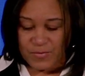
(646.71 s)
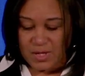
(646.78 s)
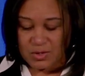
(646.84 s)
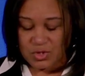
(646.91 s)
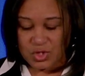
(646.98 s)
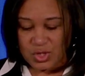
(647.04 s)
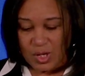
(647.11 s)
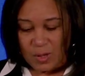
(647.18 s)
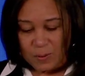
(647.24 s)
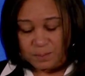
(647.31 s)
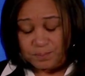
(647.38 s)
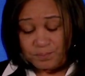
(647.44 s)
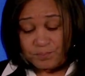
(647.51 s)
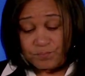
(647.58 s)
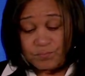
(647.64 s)
So
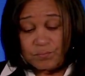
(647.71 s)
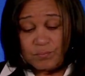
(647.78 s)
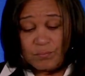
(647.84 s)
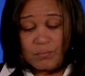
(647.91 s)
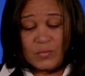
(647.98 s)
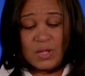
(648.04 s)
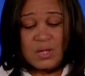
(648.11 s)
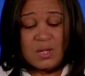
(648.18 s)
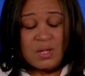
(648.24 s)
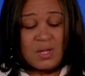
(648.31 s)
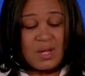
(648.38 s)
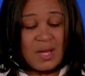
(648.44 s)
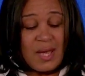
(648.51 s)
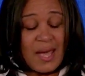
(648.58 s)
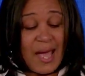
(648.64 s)

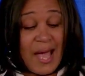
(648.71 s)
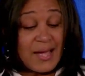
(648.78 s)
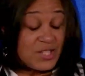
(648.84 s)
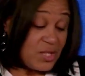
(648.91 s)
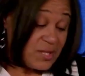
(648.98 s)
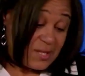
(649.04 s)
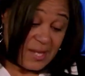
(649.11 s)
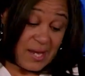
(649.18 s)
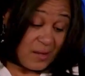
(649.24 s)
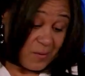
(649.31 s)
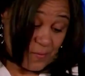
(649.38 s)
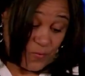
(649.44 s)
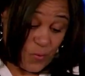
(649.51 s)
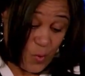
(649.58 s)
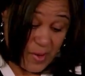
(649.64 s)
I just thank him
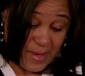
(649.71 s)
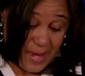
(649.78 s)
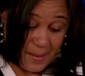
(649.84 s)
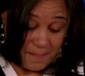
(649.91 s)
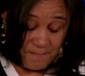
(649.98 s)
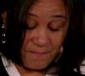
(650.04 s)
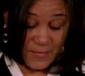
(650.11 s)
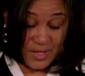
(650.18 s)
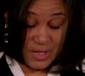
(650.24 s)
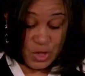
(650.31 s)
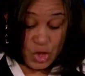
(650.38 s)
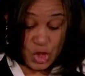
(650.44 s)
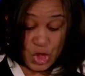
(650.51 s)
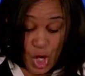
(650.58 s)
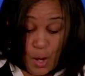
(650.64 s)
for that.
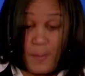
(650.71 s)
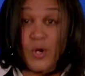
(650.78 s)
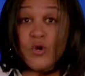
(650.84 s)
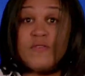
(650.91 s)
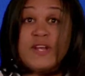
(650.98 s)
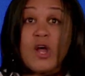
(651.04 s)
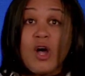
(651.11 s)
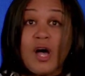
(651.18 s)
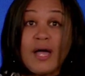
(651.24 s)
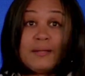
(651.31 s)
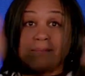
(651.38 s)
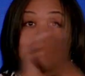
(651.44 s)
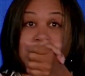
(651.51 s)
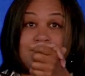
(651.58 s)
So moving on.